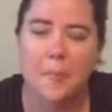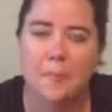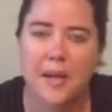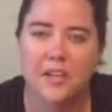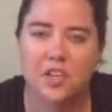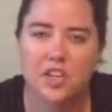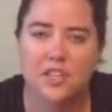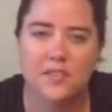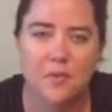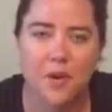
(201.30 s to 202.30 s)

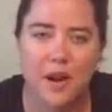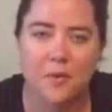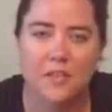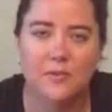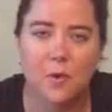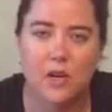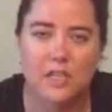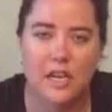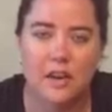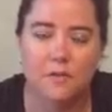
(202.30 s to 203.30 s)
pictures from when I was
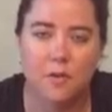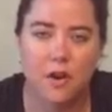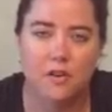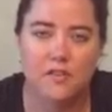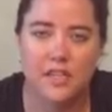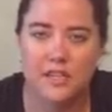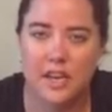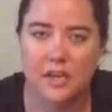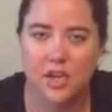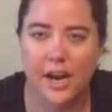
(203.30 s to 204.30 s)
14 in front of Disney
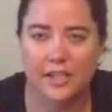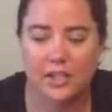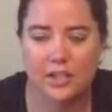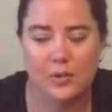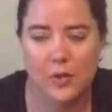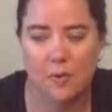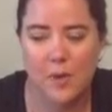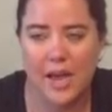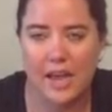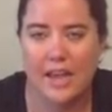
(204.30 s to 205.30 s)
attractions with
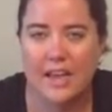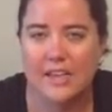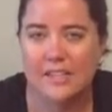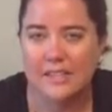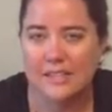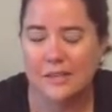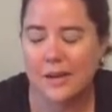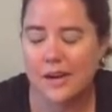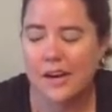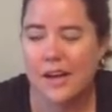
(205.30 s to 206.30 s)
my sister.